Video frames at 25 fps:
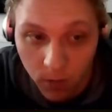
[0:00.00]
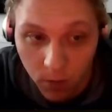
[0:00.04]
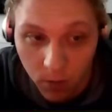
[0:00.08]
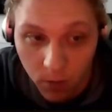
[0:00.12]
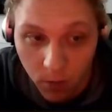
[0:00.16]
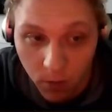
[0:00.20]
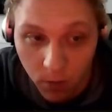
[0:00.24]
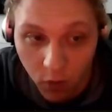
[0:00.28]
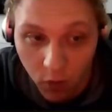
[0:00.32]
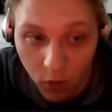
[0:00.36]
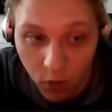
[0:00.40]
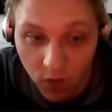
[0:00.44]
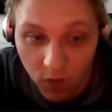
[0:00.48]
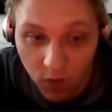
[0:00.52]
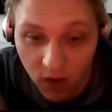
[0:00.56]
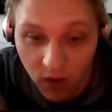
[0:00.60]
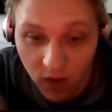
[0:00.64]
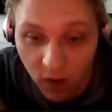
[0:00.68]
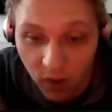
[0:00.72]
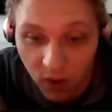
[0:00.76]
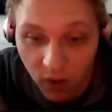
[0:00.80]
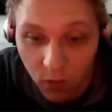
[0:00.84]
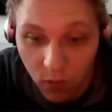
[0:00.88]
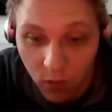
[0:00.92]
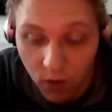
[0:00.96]
most of these
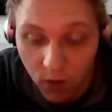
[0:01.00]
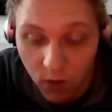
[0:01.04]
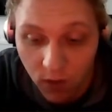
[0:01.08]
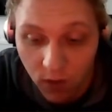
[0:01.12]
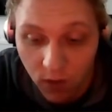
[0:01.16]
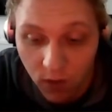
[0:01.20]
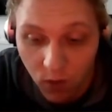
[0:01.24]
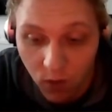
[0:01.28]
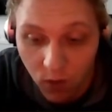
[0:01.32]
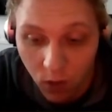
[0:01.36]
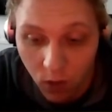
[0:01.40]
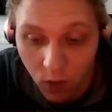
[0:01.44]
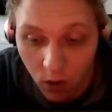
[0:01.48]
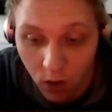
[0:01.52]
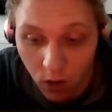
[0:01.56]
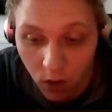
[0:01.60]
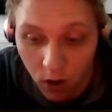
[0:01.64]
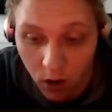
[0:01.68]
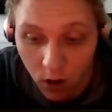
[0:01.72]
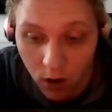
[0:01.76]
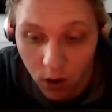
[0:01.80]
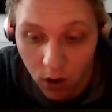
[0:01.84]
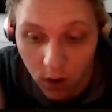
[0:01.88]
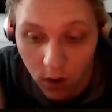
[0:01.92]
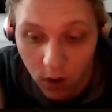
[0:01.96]
games wouldn't even run.
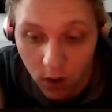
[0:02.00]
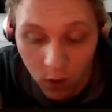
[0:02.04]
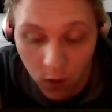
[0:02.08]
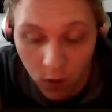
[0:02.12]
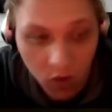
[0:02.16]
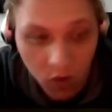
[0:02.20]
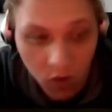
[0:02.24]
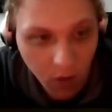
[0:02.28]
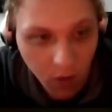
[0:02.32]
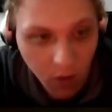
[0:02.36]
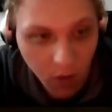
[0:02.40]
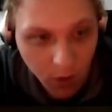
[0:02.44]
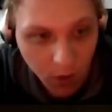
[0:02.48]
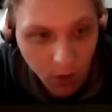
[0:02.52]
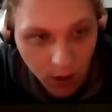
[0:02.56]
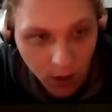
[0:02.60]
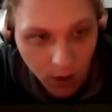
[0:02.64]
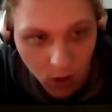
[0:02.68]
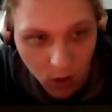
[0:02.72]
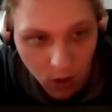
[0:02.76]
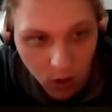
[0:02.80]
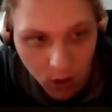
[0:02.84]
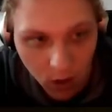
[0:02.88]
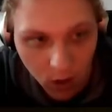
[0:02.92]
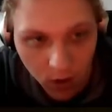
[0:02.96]
Use
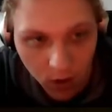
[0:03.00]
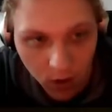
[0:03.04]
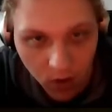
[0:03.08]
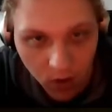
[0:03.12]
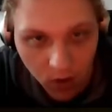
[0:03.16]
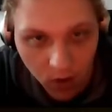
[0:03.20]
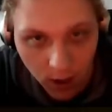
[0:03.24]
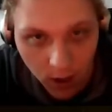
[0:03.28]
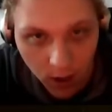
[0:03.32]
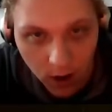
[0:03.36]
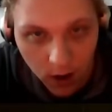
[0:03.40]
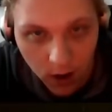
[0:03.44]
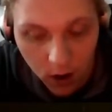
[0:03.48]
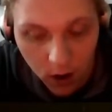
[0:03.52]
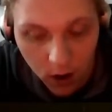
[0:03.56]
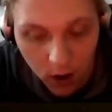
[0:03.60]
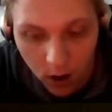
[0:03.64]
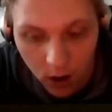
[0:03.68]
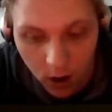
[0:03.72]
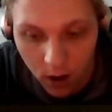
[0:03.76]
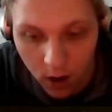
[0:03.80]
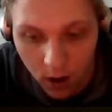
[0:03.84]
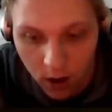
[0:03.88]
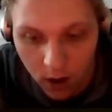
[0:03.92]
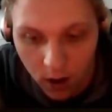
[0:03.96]
emulation instead.
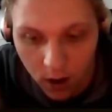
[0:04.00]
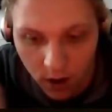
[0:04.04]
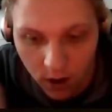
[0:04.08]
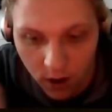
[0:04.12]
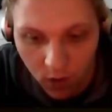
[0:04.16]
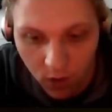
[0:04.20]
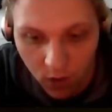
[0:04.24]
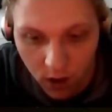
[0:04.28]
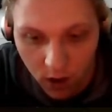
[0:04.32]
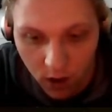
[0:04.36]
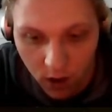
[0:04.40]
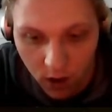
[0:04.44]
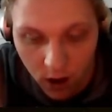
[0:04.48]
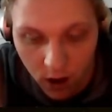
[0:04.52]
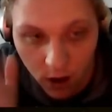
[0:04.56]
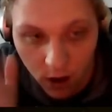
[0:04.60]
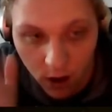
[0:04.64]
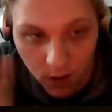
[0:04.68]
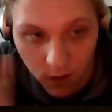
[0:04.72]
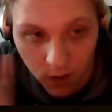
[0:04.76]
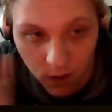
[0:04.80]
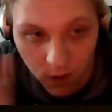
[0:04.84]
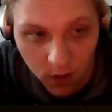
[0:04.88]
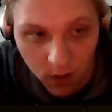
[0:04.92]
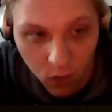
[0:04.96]
If you can,
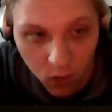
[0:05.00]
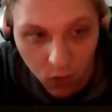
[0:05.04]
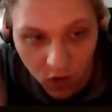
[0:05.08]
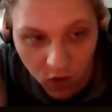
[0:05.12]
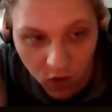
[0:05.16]
use